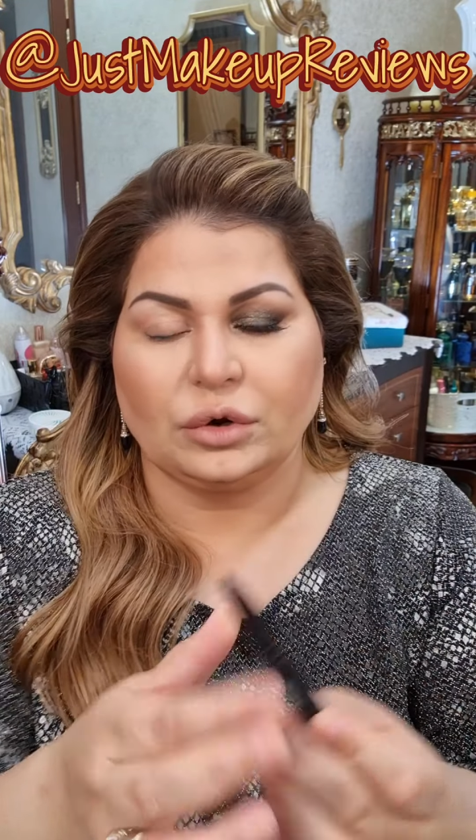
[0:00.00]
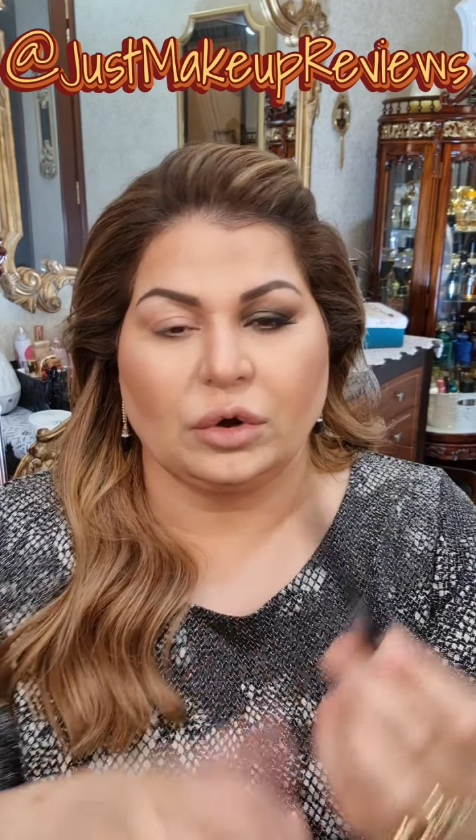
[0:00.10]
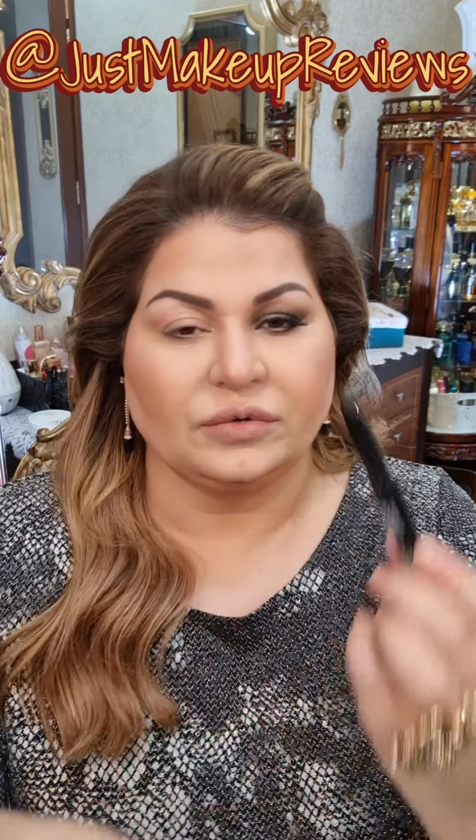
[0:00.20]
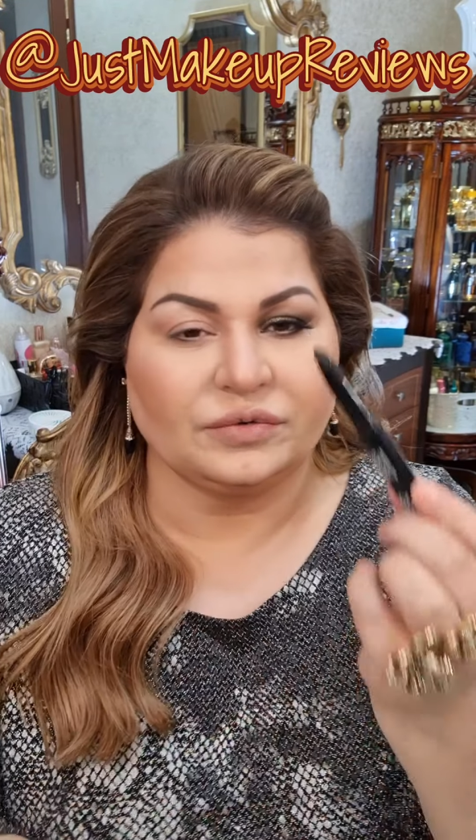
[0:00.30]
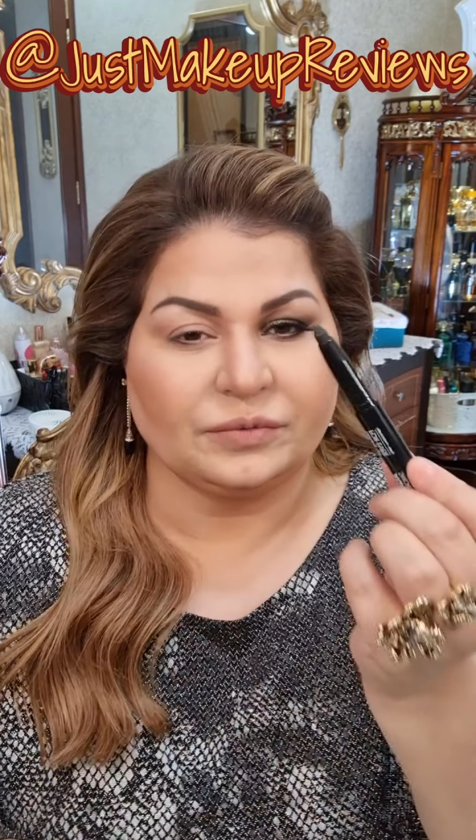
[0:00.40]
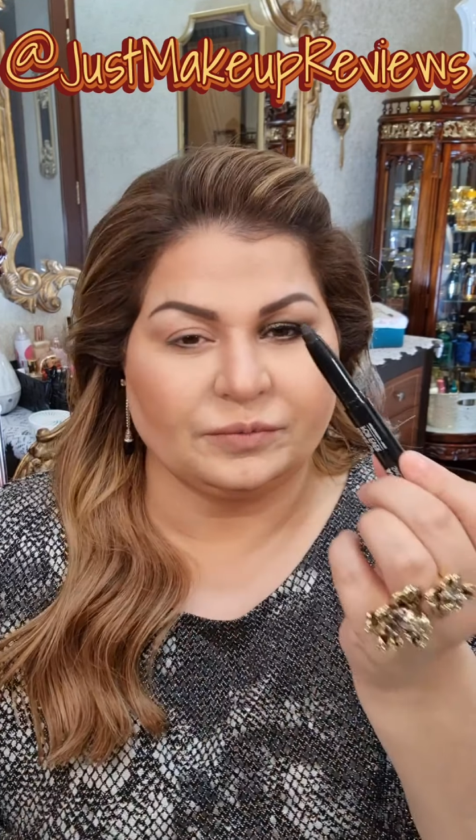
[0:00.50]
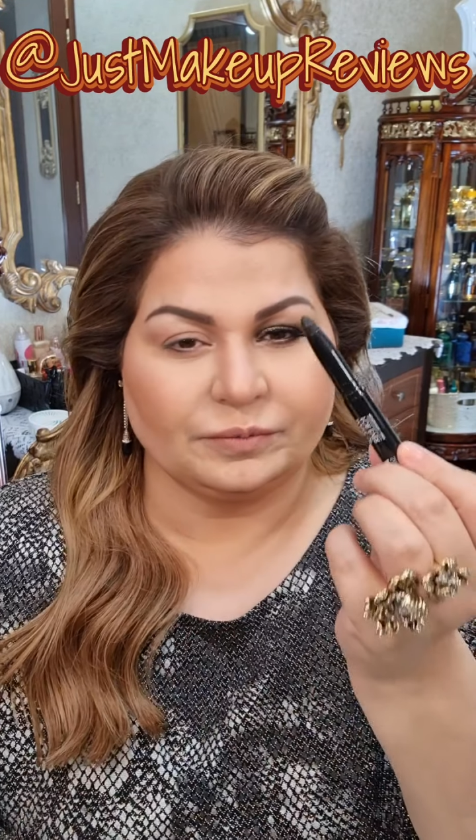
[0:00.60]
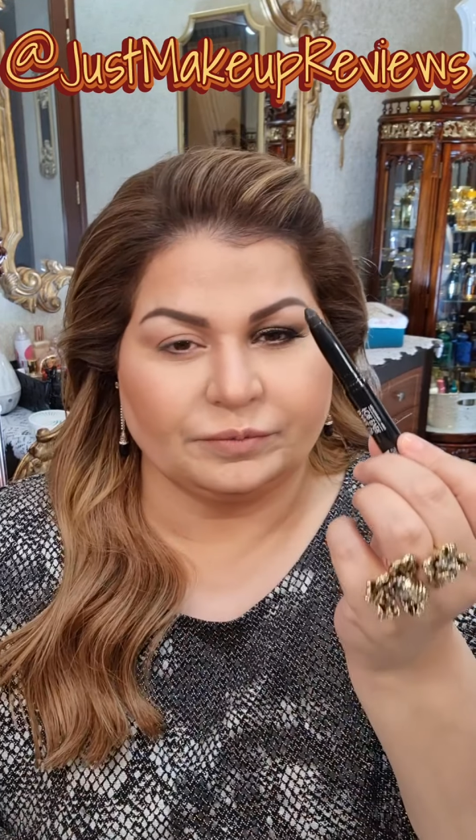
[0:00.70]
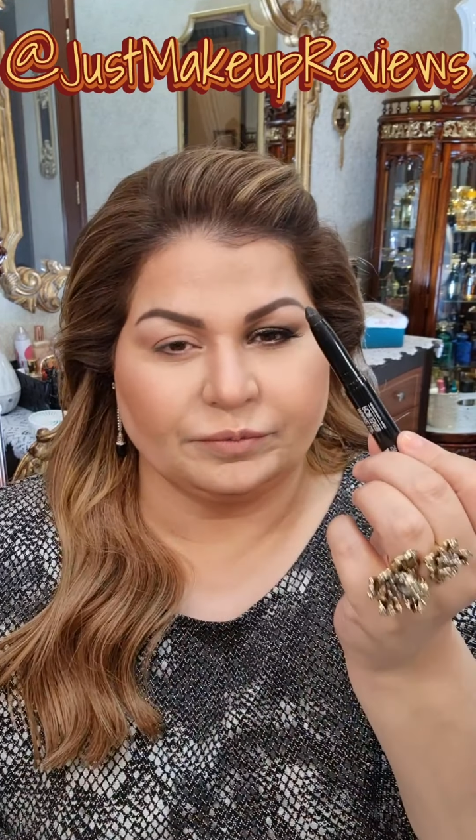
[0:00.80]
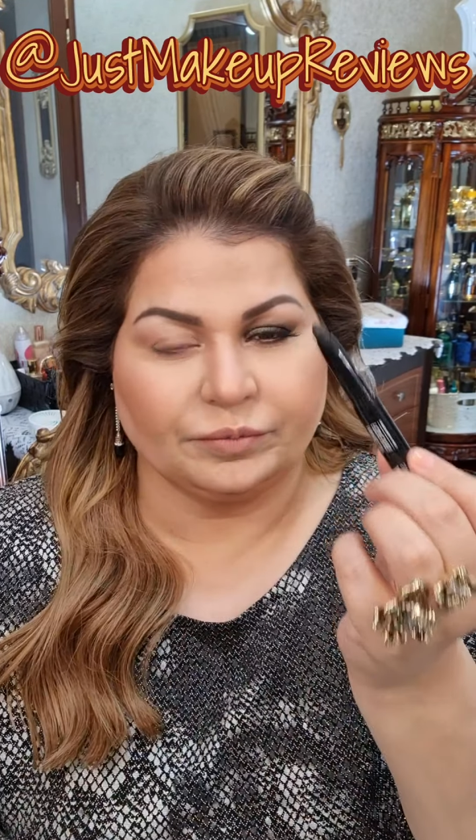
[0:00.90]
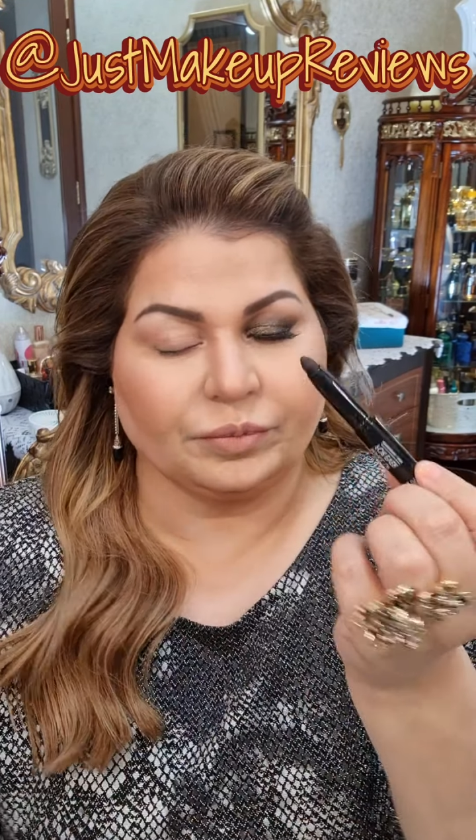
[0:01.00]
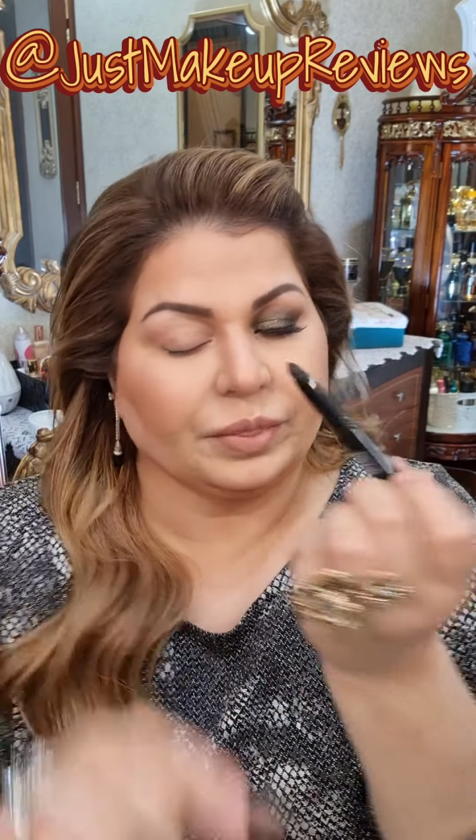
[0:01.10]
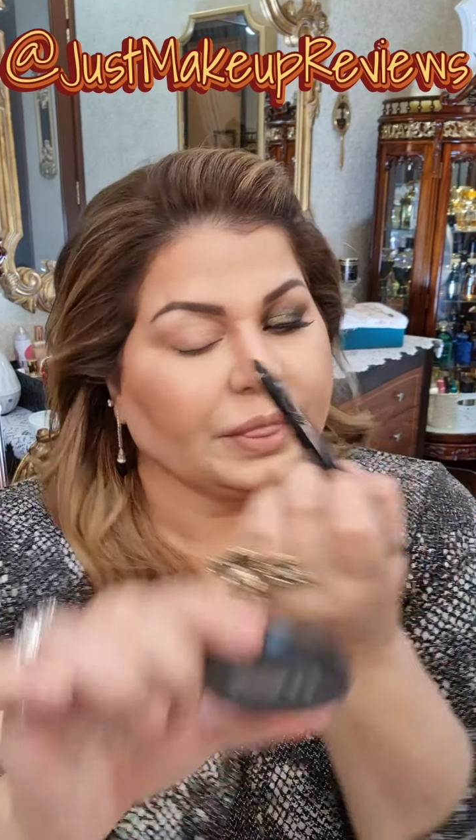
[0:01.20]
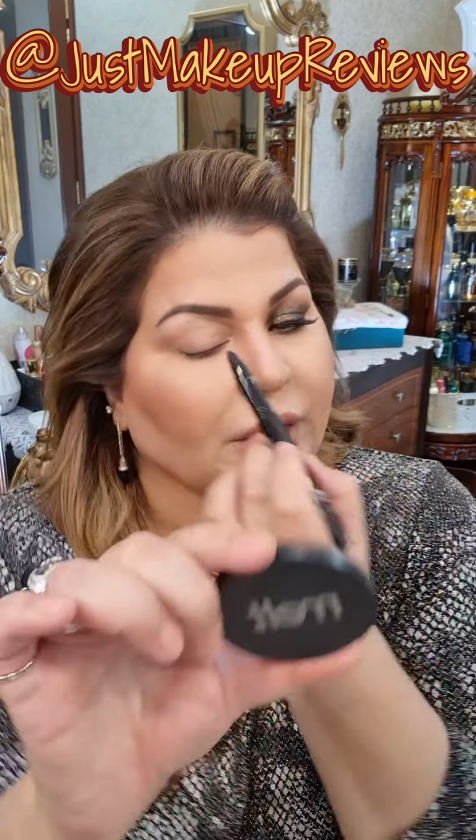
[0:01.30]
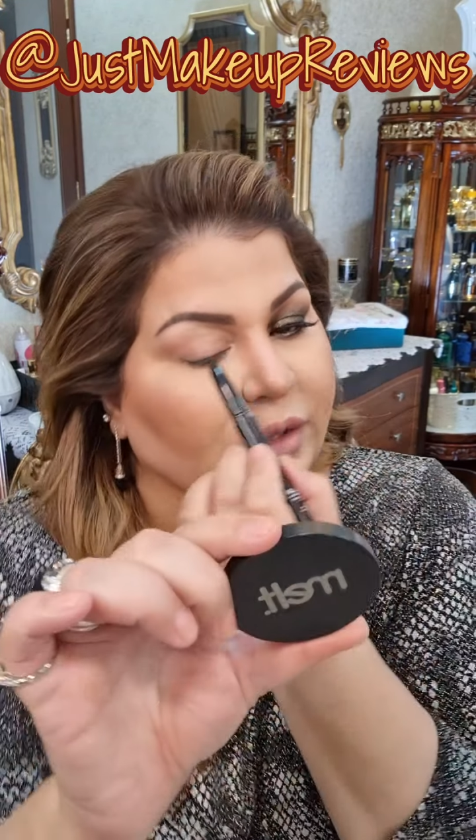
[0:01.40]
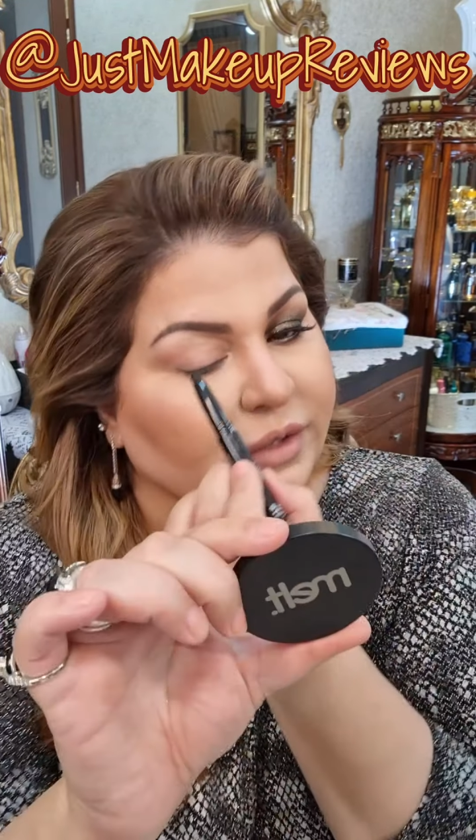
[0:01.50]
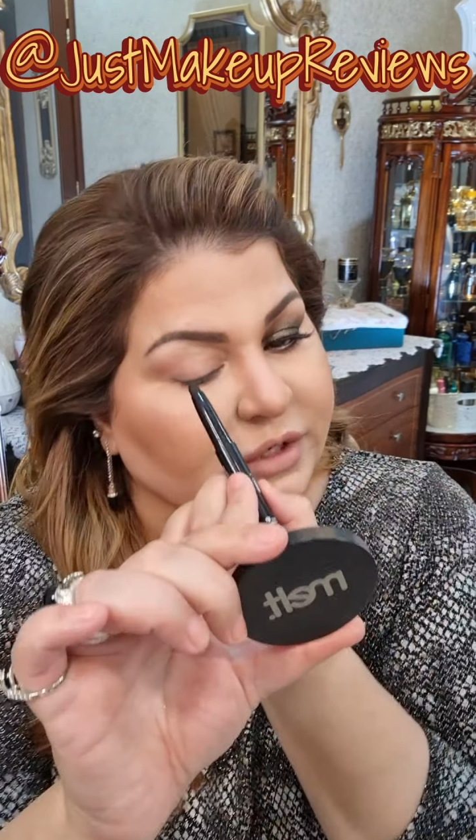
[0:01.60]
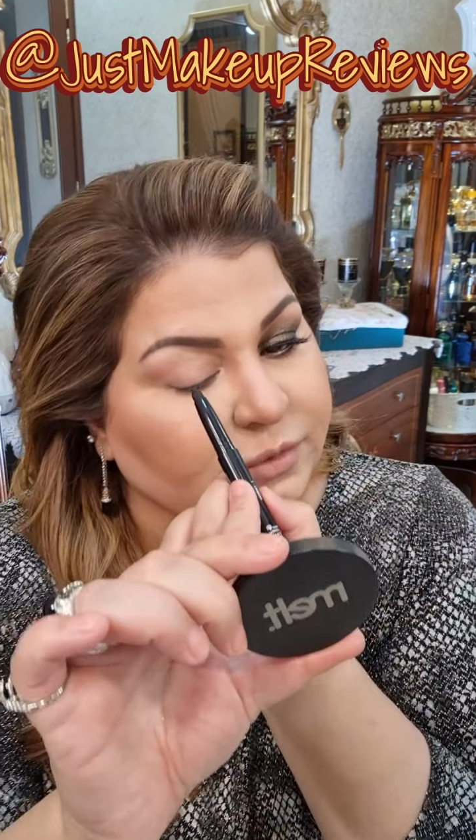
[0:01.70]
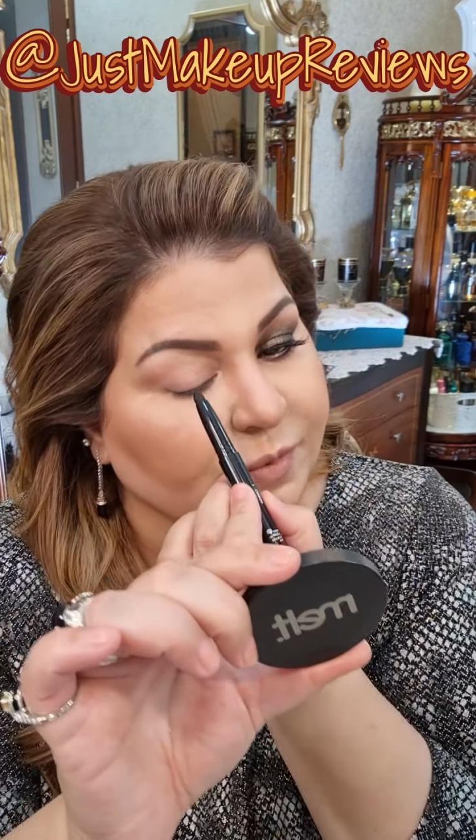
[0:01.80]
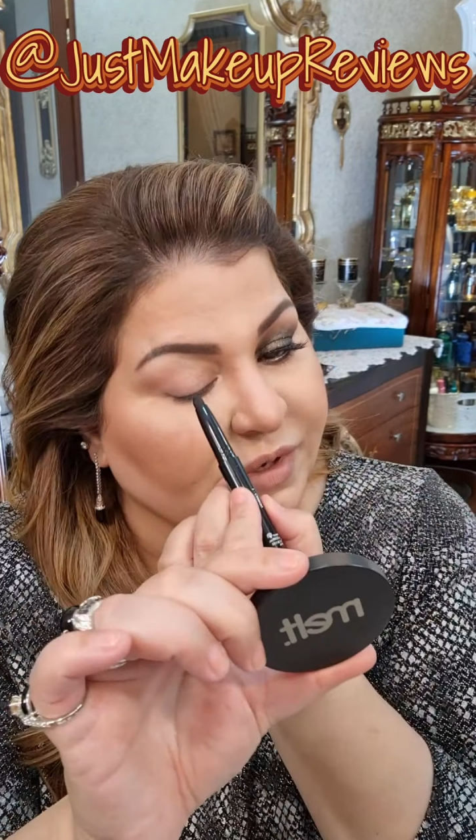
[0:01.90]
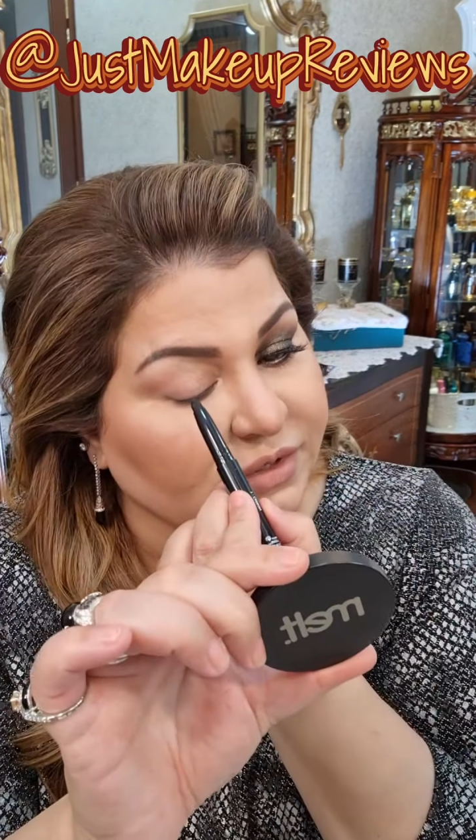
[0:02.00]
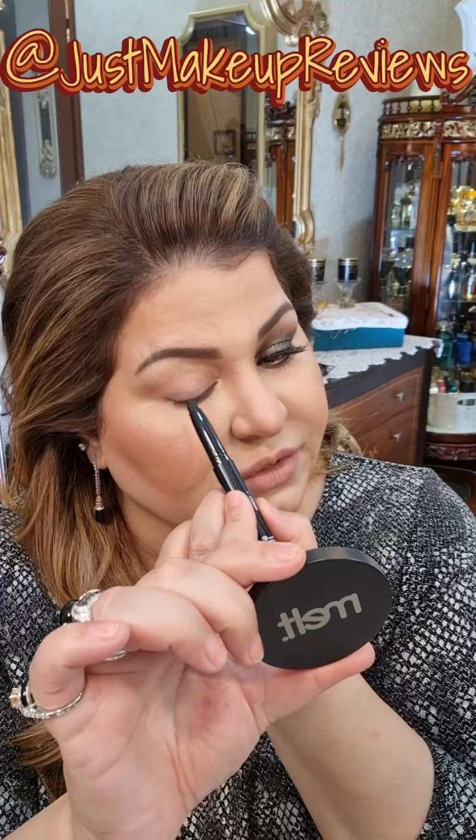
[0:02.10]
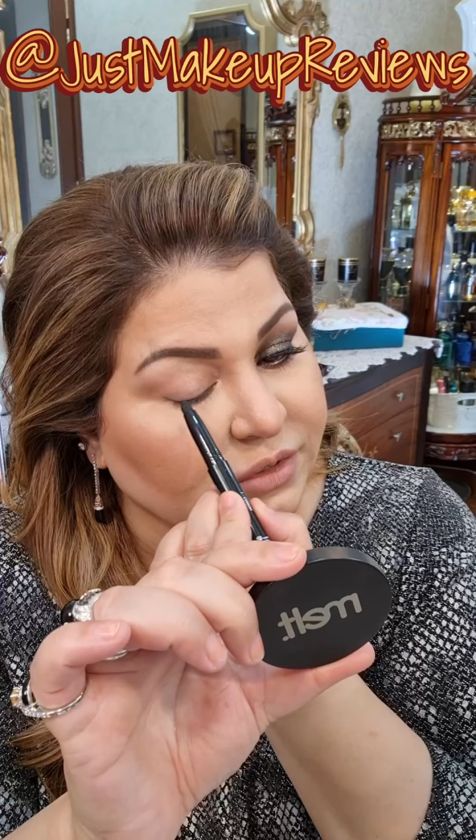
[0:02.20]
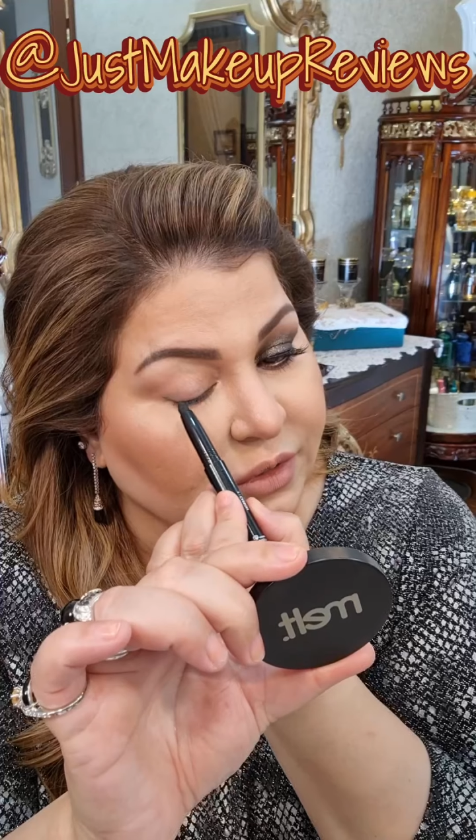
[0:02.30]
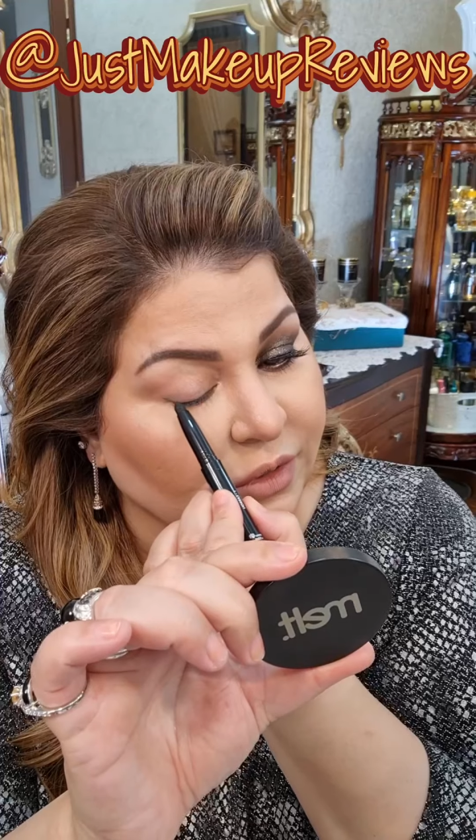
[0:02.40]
of this base.